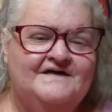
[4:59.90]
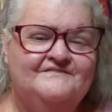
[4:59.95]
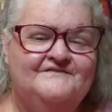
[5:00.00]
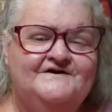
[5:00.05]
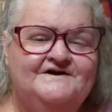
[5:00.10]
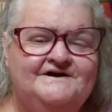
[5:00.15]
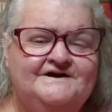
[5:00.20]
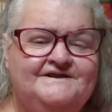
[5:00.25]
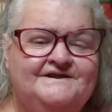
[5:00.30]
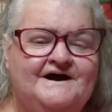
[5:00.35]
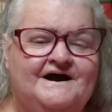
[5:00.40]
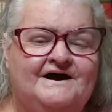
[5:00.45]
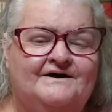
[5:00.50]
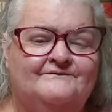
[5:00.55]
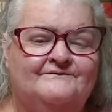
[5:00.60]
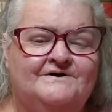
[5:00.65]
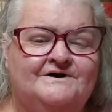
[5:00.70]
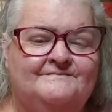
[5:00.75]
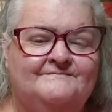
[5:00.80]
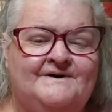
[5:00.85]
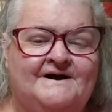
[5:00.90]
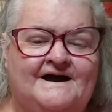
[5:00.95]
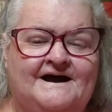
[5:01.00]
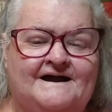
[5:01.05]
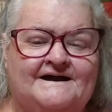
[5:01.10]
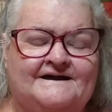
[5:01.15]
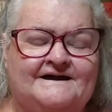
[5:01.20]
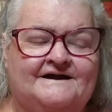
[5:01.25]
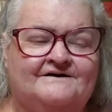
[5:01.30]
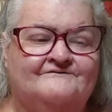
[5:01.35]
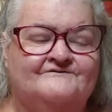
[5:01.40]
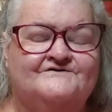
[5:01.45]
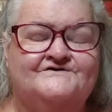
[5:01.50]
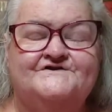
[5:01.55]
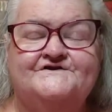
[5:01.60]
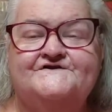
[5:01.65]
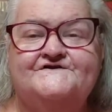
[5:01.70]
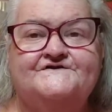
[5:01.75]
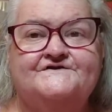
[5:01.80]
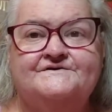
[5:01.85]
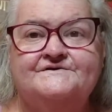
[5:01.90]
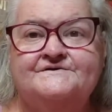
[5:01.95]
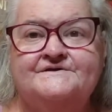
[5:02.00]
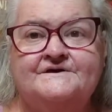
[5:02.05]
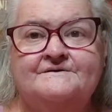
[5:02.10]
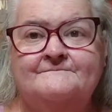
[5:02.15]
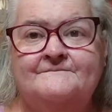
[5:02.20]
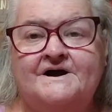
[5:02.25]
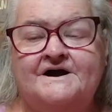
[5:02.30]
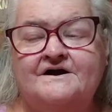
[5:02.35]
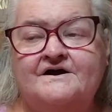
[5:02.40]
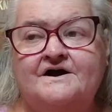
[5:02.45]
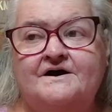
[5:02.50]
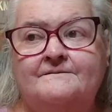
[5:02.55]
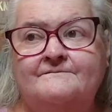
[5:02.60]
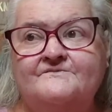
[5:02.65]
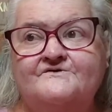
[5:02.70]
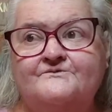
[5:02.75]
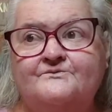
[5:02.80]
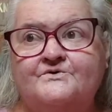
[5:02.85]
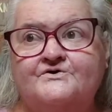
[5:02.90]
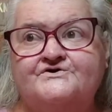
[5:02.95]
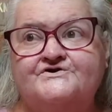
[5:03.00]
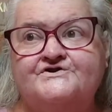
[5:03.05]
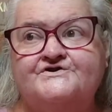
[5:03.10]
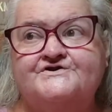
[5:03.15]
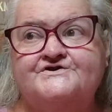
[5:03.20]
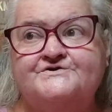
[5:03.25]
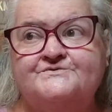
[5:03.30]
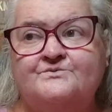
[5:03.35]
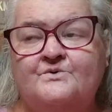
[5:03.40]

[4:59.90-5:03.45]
Then I went back. I was just, my gums were just